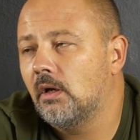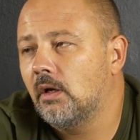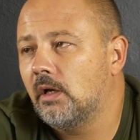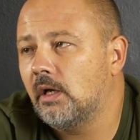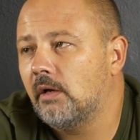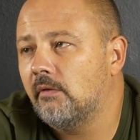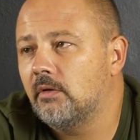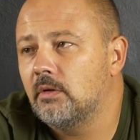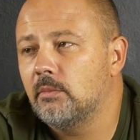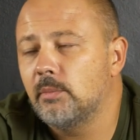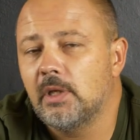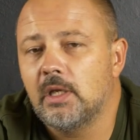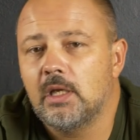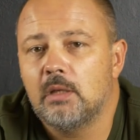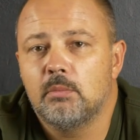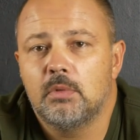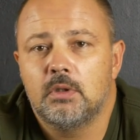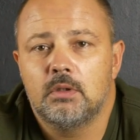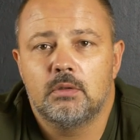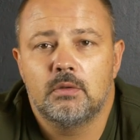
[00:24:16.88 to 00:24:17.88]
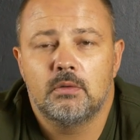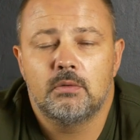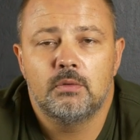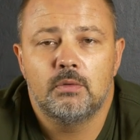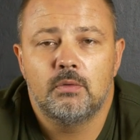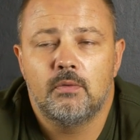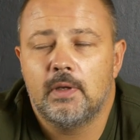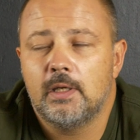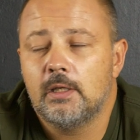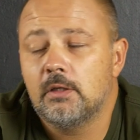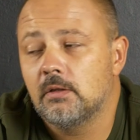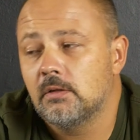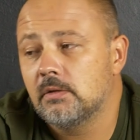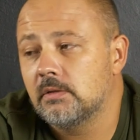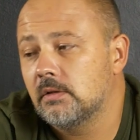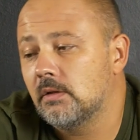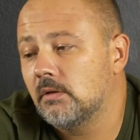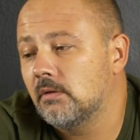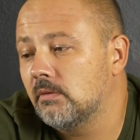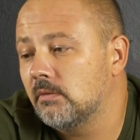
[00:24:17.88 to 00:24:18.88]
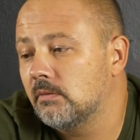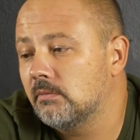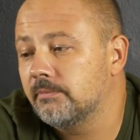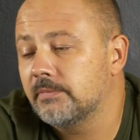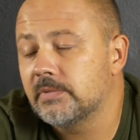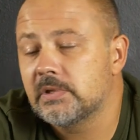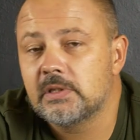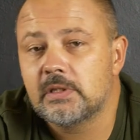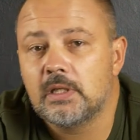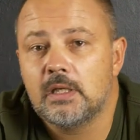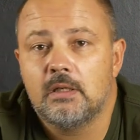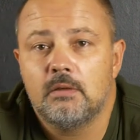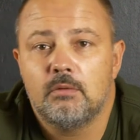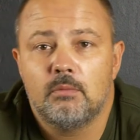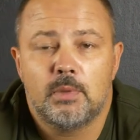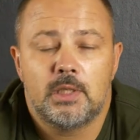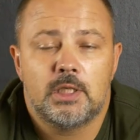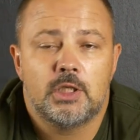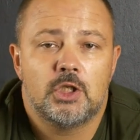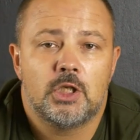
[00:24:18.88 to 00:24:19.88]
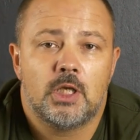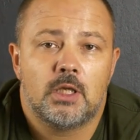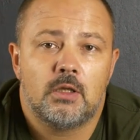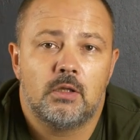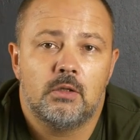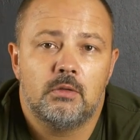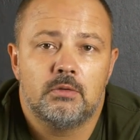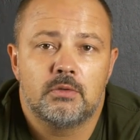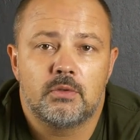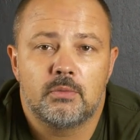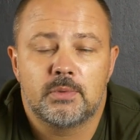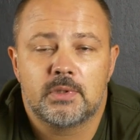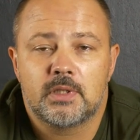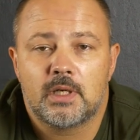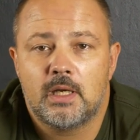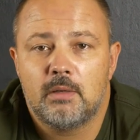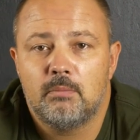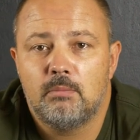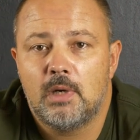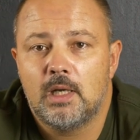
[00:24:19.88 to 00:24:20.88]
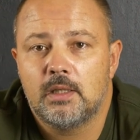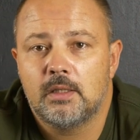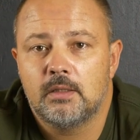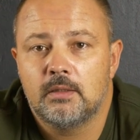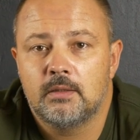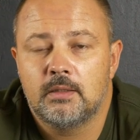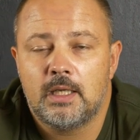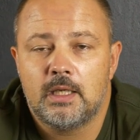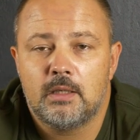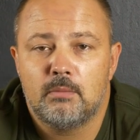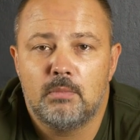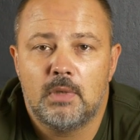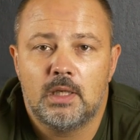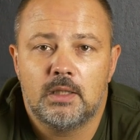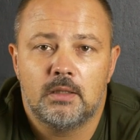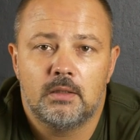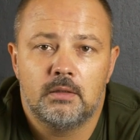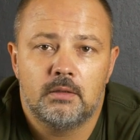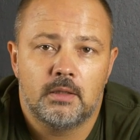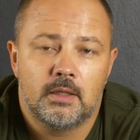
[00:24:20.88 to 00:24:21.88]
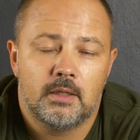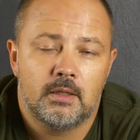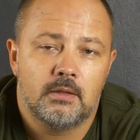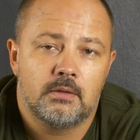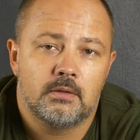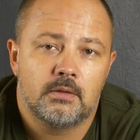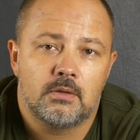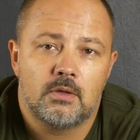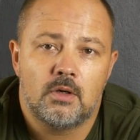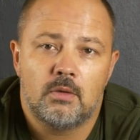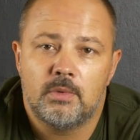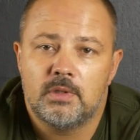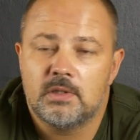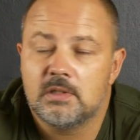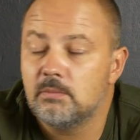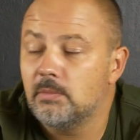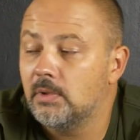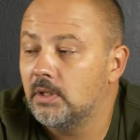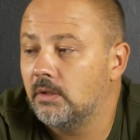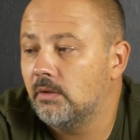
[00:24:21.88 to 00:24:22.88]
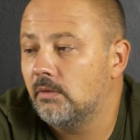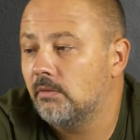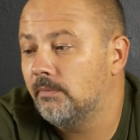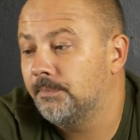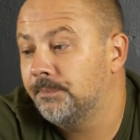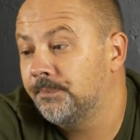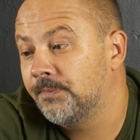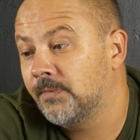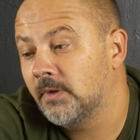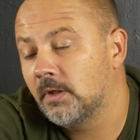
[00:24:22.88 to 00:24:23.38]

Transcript: I will be able to do that. So stay on my channel, subscribe button, like button, and comments below.